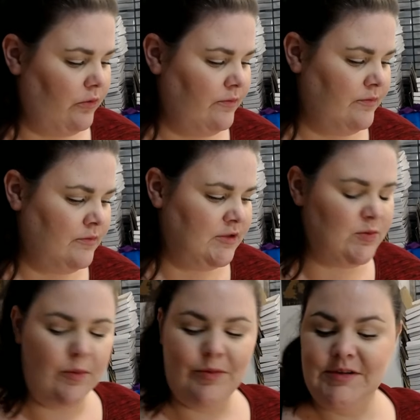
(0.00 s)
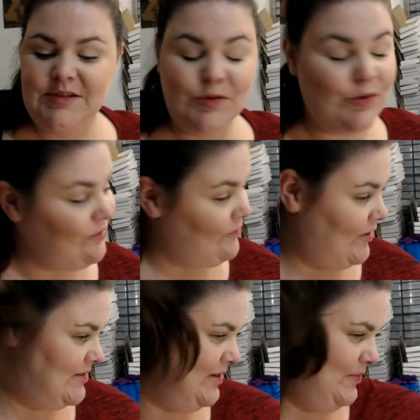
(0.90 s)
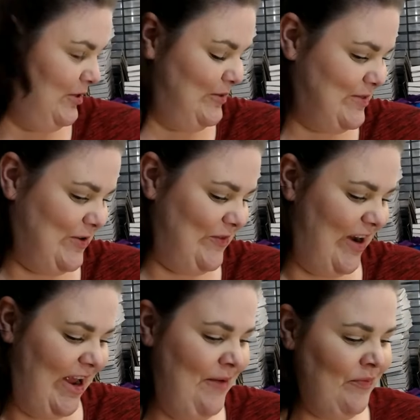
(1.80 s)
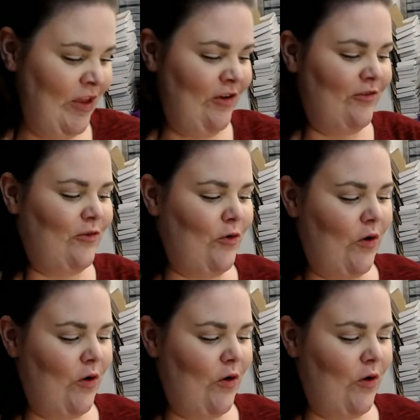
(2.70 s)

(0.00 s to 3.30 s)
swap the smaller icy blue, for